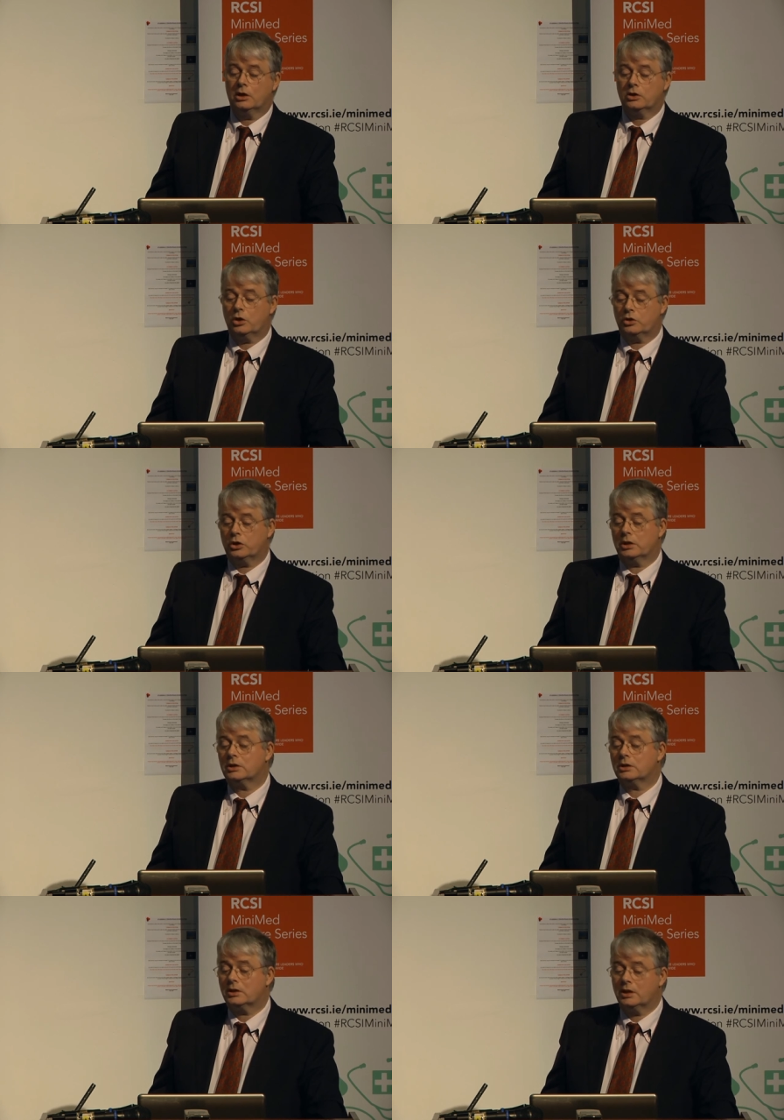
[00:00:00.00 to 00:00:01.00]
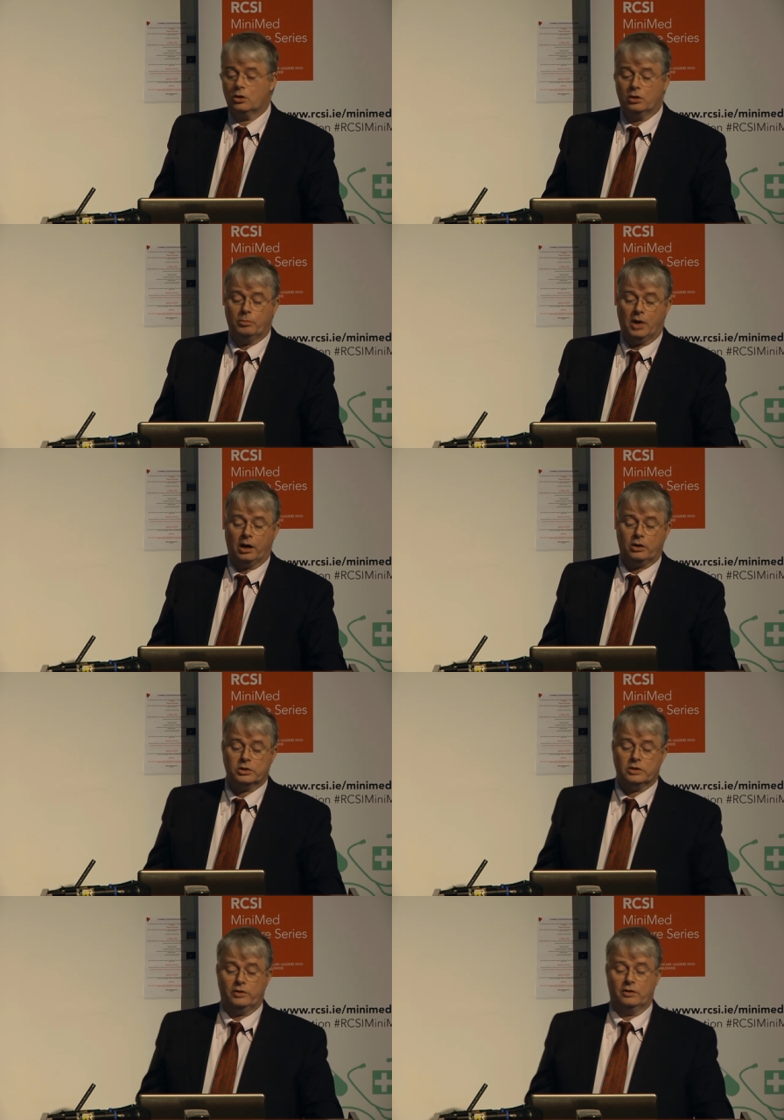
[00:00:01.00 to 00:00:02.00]
such as serum
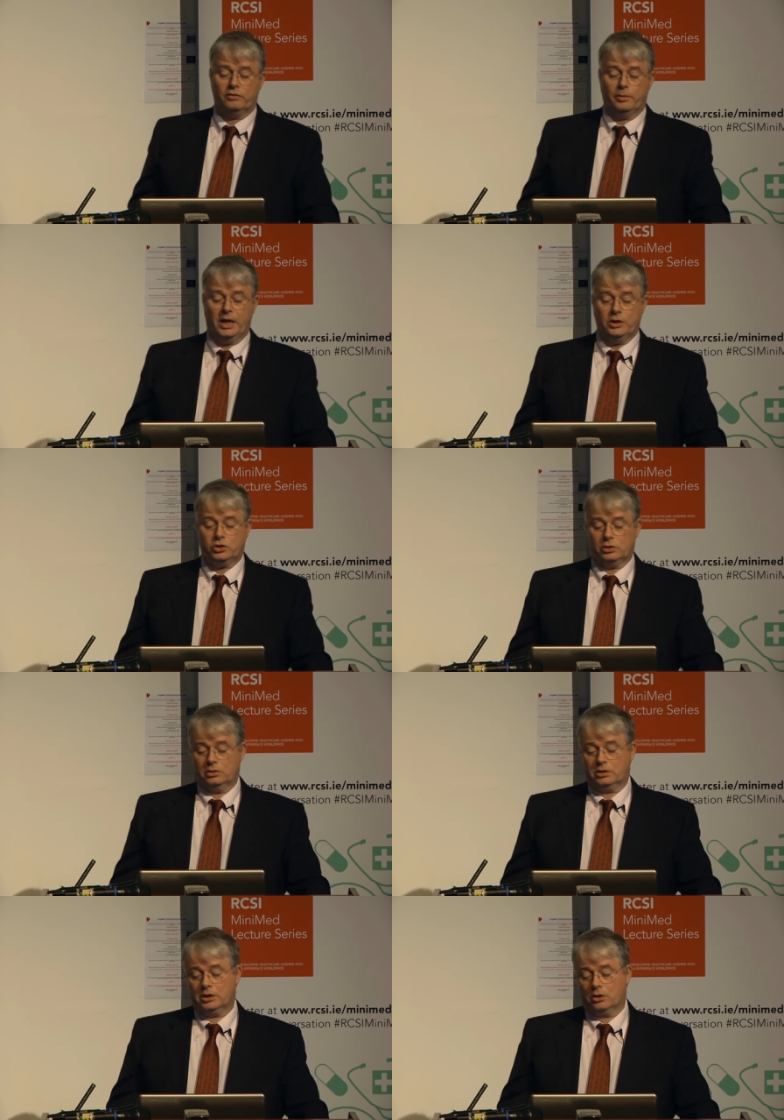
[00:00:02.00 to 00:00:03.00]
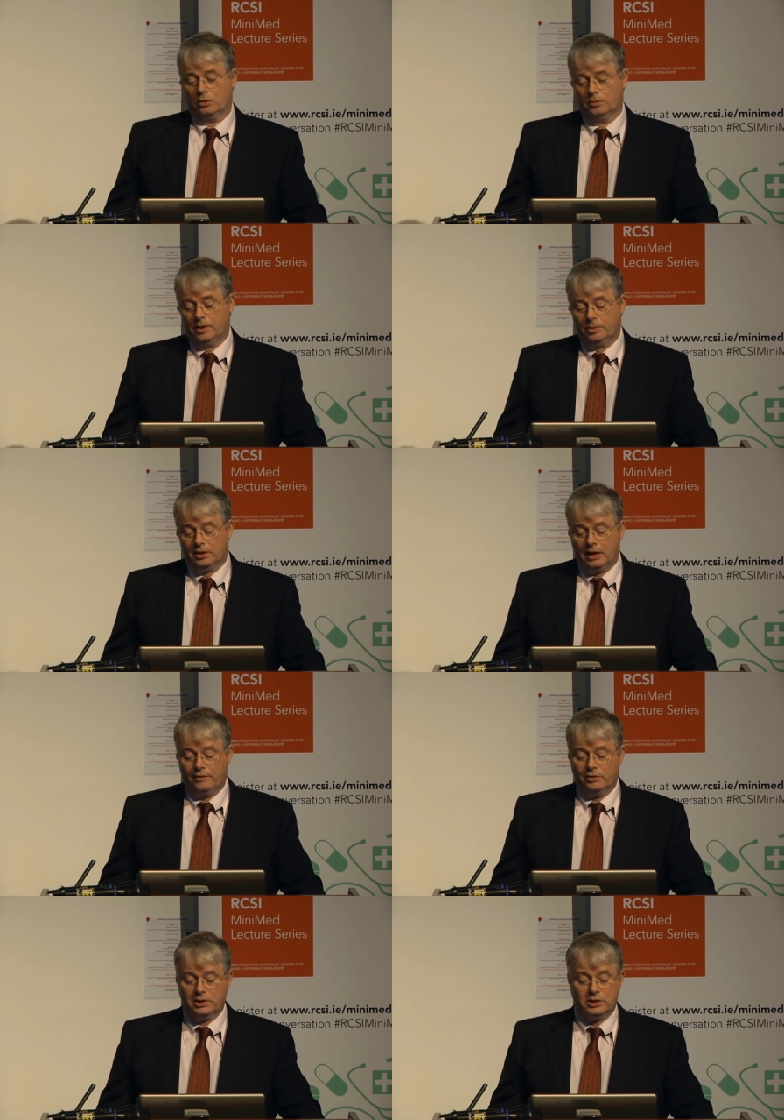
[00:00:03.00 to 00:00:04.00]
markers of inflammation, serum lipid
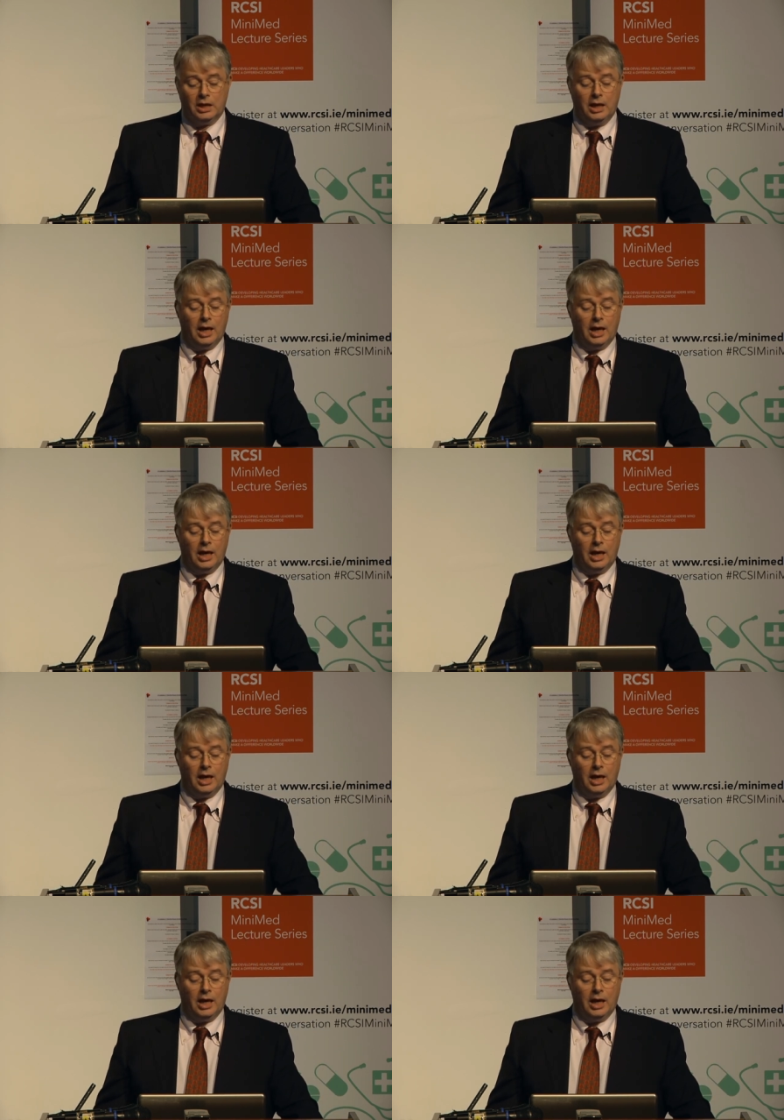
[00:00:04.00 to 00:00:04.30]
levels,